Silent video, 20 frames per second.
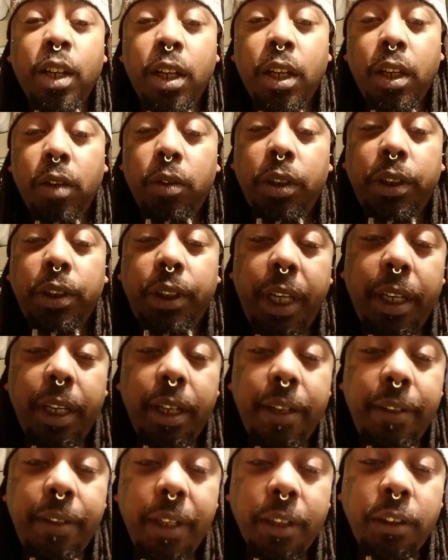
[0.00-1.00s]
Well, tell that
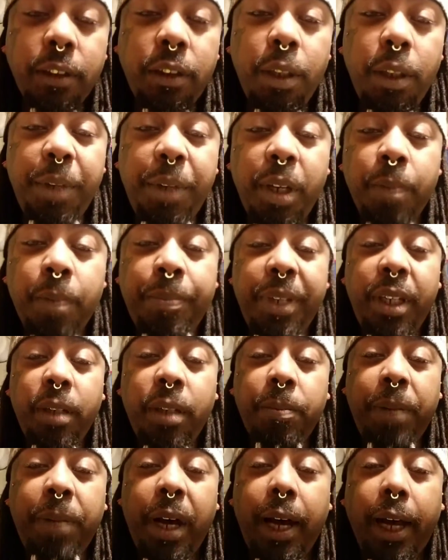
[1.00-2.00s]
nigga send me a bean
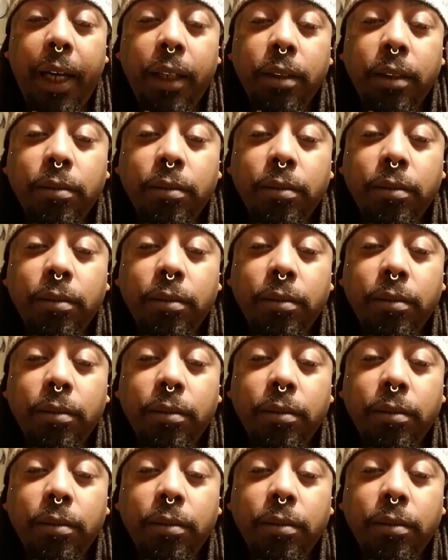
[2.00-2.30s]
pie.